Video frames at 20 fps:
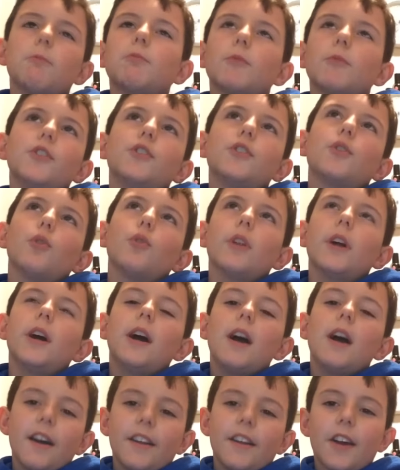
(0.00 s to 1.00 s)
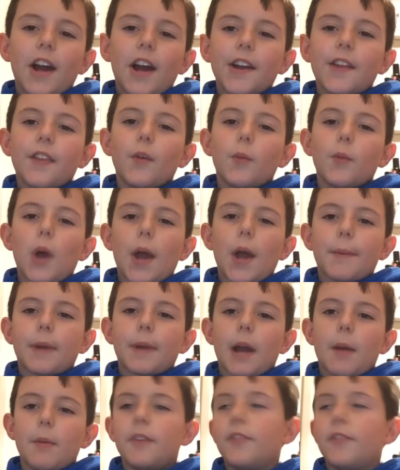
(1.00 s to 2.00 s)
what you call it to add in the
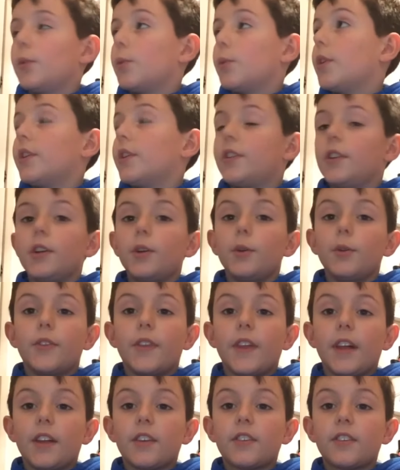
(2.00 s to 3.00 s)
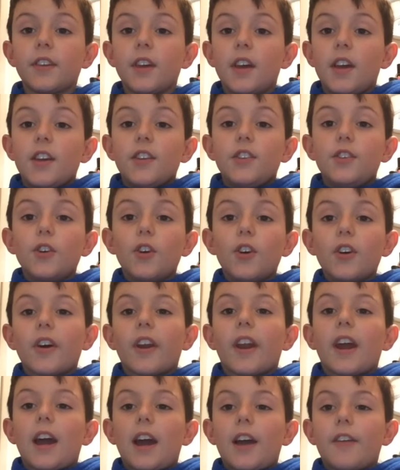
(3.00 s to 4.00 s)
webcam if you want to use this you're
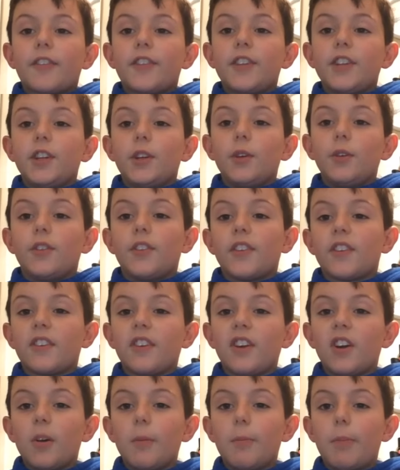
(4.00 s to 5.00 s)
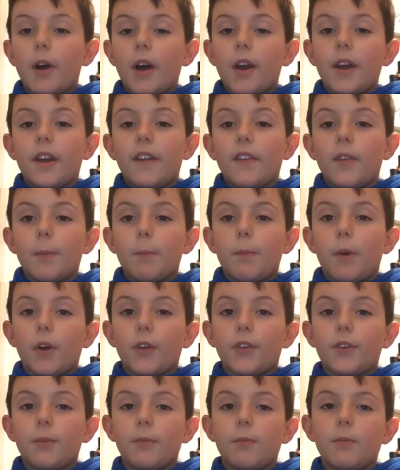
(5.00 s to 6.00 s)
gonna have to use this little button at the
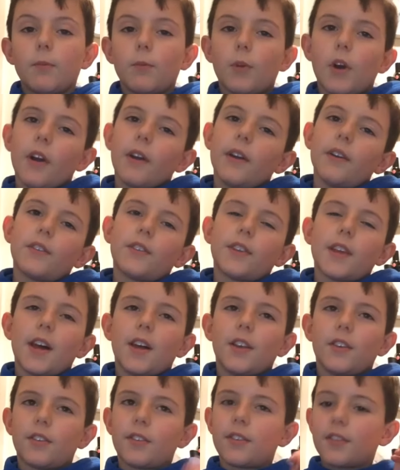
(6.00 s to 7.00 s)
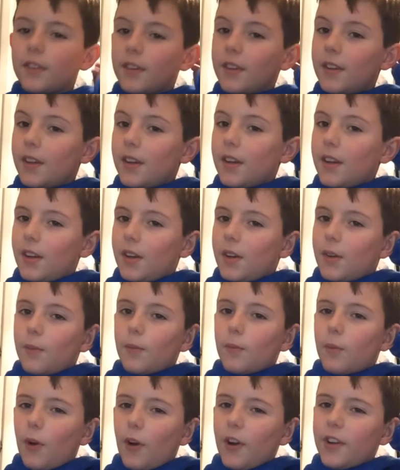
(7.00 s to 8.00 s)
bottom where it says
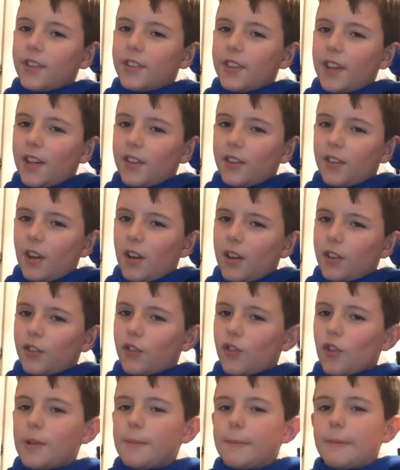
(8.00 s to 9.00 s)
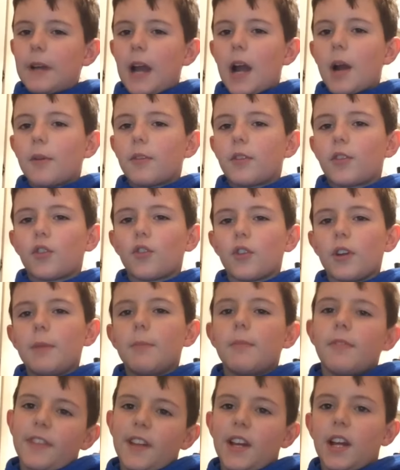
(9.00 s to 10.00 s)
where it says uh, stream cap
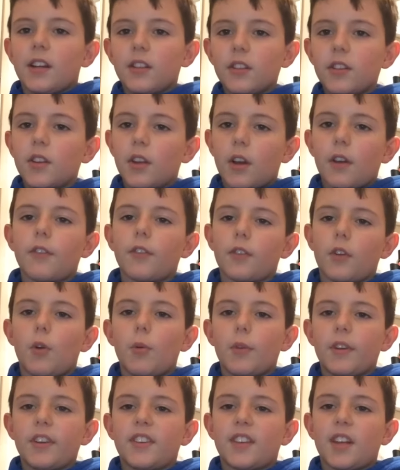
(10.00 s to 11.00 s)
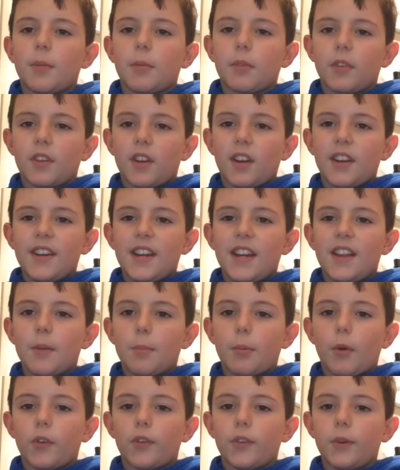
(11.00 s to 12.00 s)
stream things I forgot what it said but it's like near
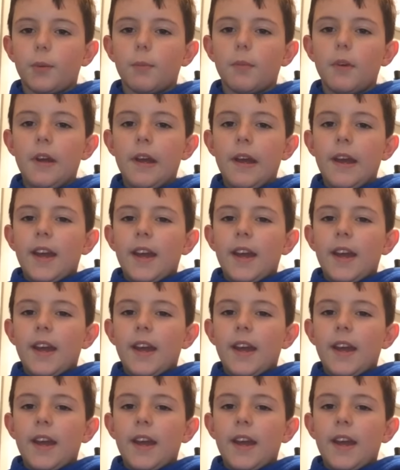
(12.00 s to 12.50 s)
the bottom